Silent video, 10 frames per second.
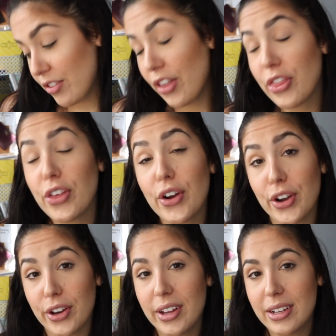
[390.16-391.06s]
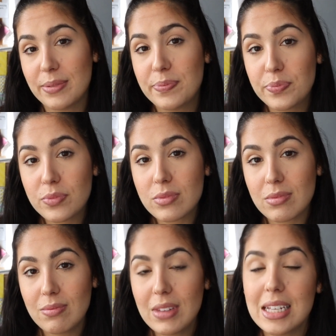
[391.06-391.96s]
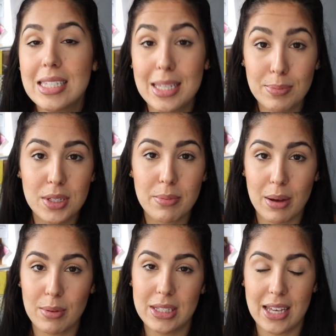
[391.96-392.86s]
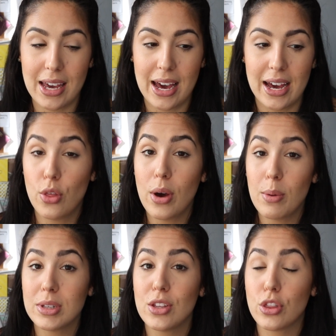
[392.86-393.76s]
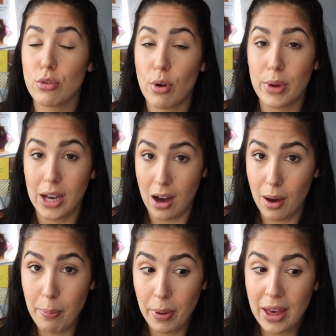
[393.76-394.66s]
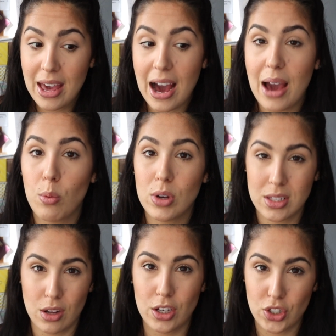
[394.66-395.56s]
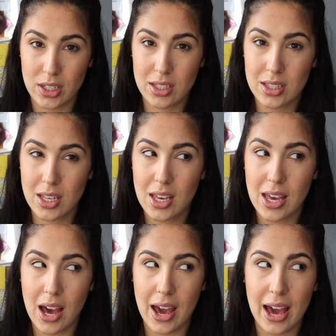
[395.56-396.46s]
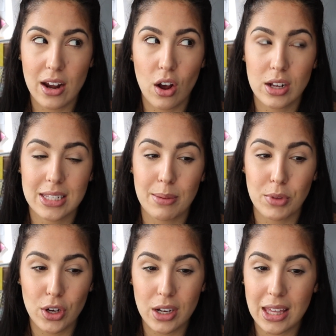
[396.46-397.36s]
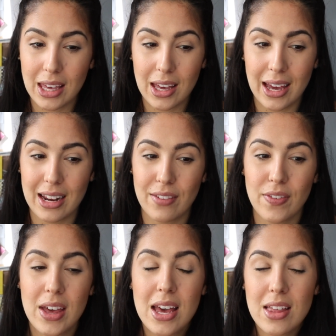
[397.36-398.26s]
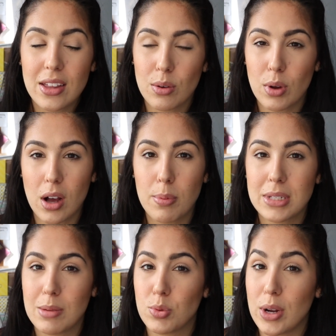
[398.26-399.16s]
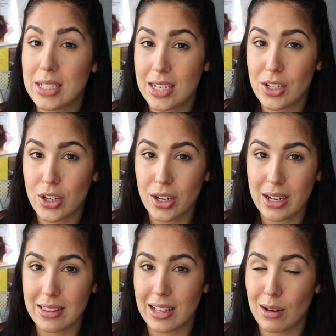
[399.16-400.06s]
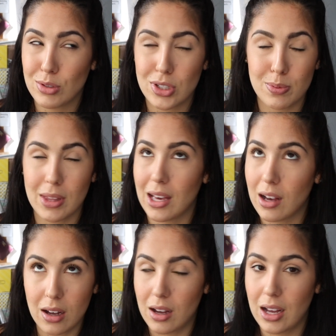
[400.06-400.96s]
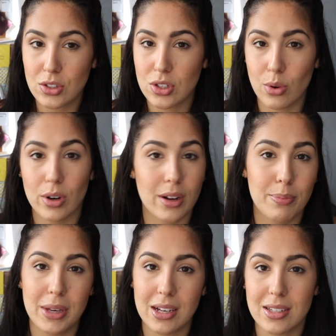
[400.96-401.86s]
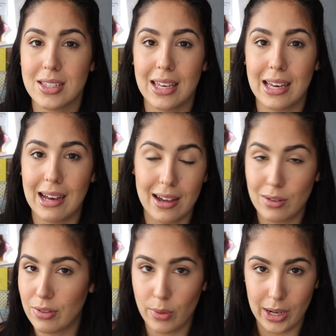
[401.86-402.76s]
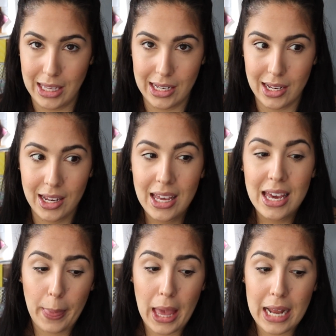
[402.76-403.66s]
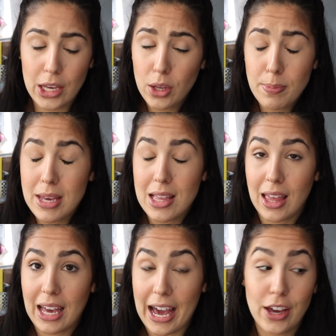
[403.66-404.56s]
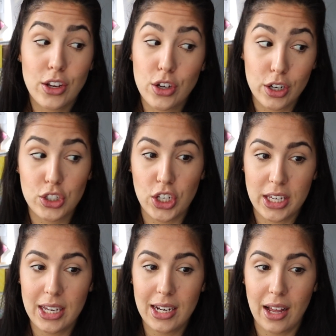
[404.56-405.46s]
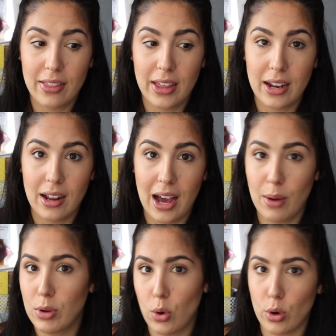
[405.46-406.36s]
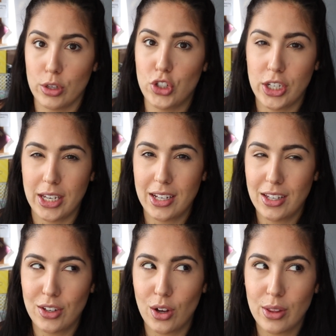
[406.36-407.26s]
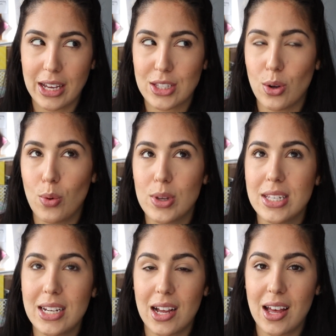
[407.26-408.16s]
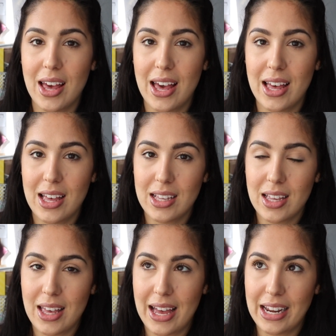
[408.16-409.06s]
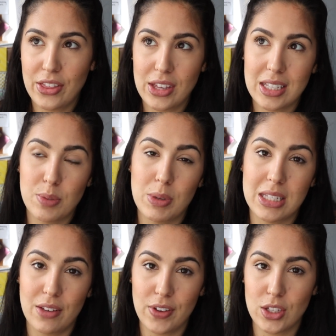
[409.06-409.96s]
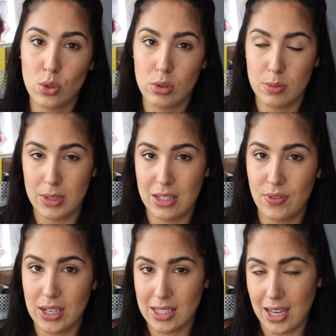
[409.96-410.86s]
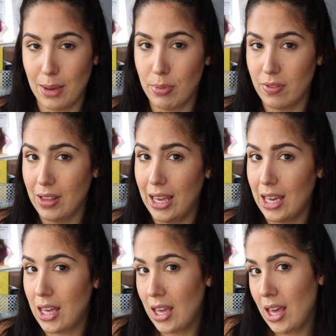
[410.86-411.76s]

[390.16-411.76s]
third symptom I would say I had, although I wasn't throwing up, I was nauseous. I had a hard time cooking, and if there were a couple times where I did cook and then I would just be like, oh, I'll just order, because like I don't even want to eat it. And it could be like I could cook chicken and then I would order chicken, you know, like, so it wasn't anything specific to a specific type of like